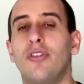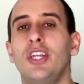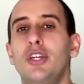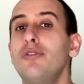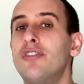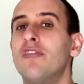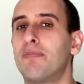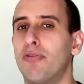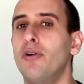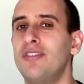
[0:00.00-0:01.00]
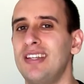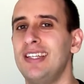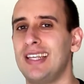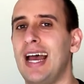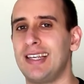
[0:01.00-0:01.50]
So the use of
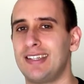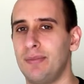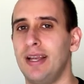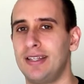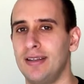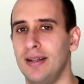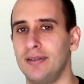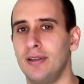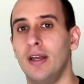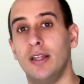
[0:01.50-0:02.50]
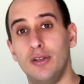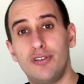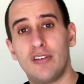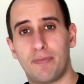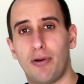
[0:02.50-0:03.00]
proceeds has to make sense.
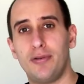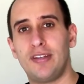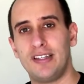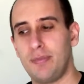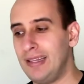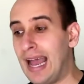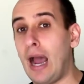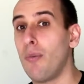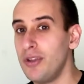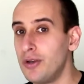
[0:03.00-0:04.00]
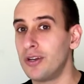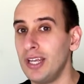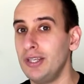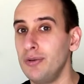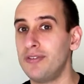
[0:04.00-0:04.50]
Use of proceeds mean, how are you going
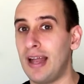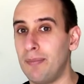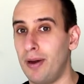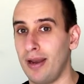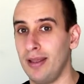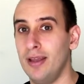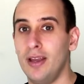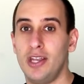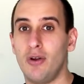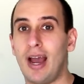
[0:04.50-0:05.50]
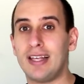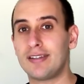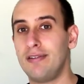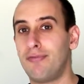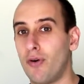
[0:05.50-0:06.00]
to use that money? You're
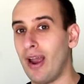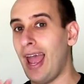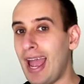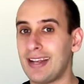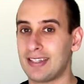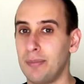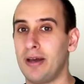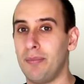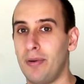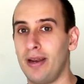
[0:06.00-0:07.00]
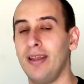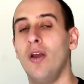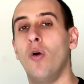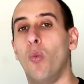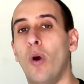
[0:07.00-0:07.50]
asking for X amount of money.
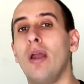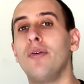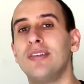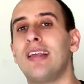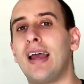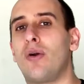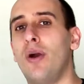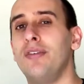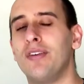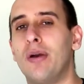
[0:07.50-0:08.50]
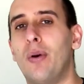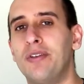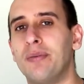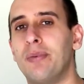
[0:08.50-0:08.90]
Where is that going to go in